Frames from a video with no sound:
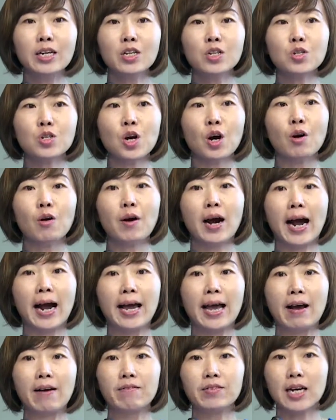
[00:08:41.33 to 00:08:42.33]
So
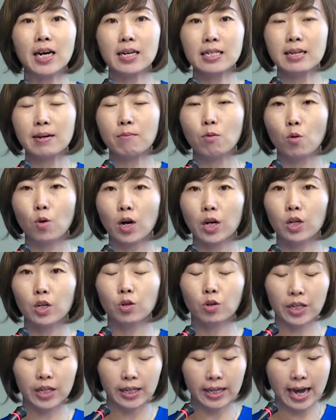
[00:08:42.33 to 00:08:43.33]
I have done some work
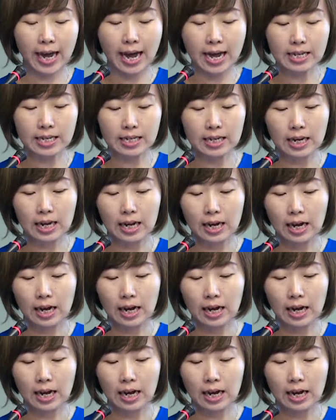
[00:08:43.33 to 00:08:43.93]
looking at,